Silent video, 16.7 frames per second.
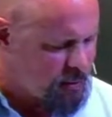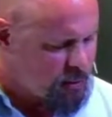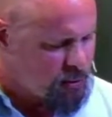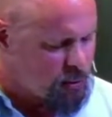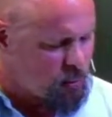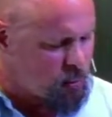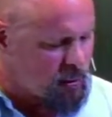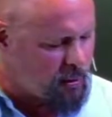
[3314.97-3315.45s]

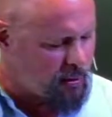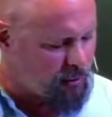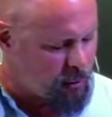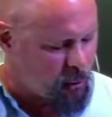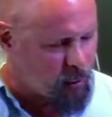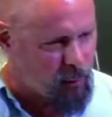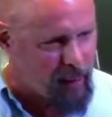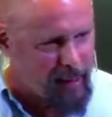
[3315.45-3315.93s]
to what is
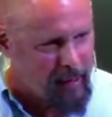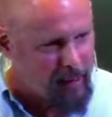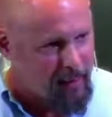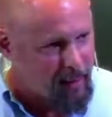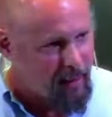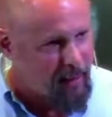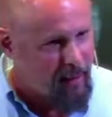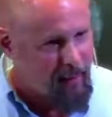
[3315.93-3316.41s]
already
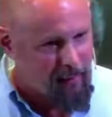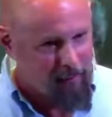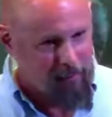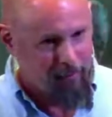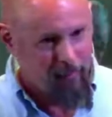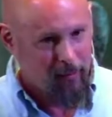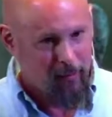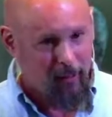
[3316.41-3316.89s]
there,
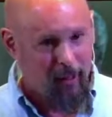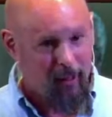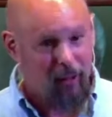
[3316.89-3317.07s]
right?